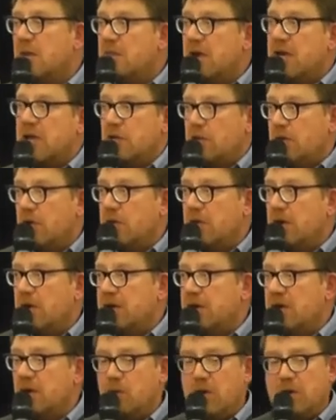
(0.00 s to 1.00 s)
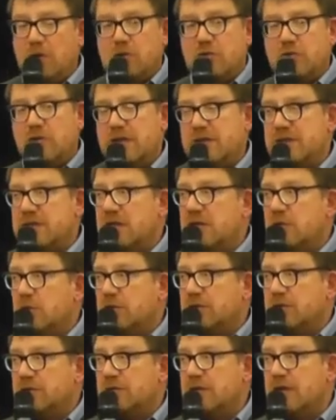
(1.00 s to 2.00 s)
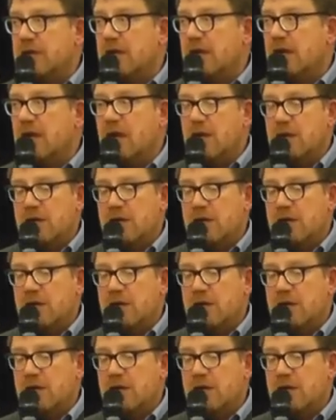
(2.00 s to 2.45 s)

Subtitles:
Make your own mind up. We're not trying to tell you what to think.